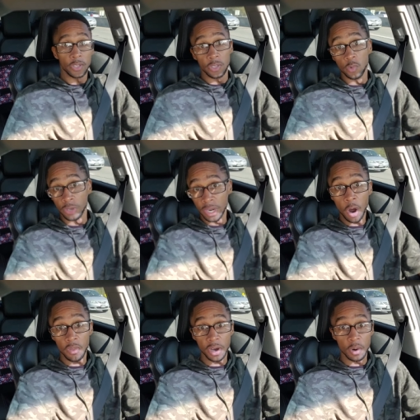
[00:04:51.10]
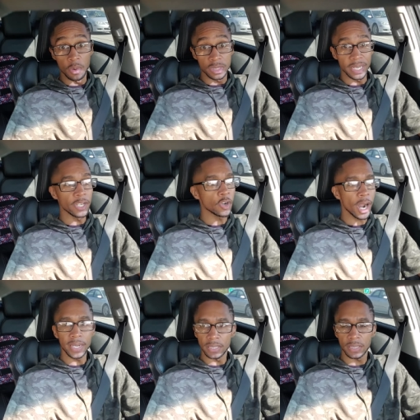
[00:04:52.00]
you would know those in
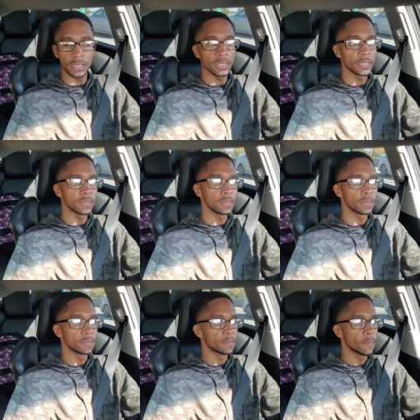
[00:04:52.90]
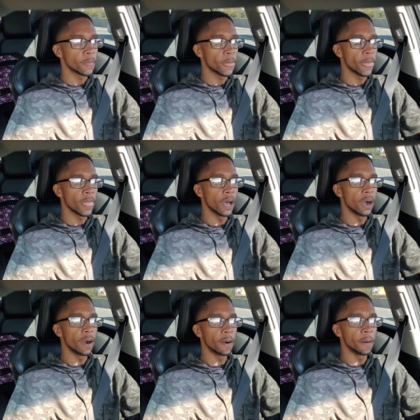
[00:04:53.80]
Christ,
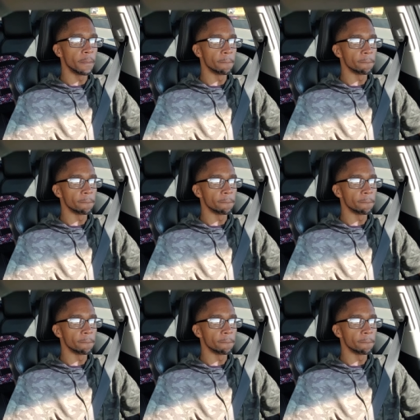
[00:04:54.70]
uh,